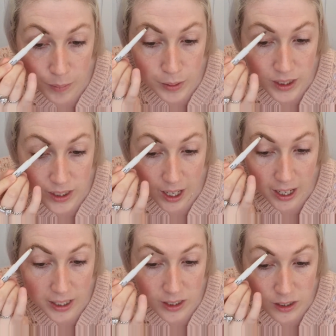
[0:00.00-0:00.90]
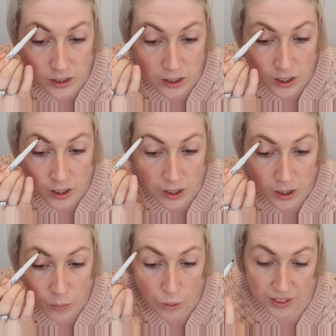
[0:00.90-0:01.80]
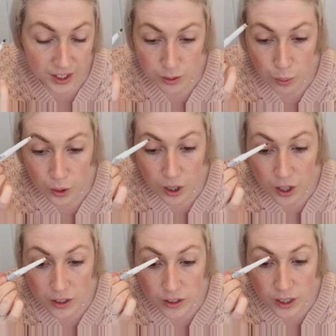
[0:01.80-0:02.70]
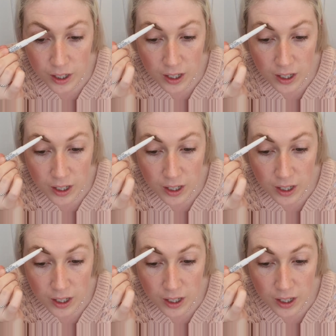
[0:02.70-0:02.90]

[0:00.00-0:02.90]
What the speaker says: obsessed with this product,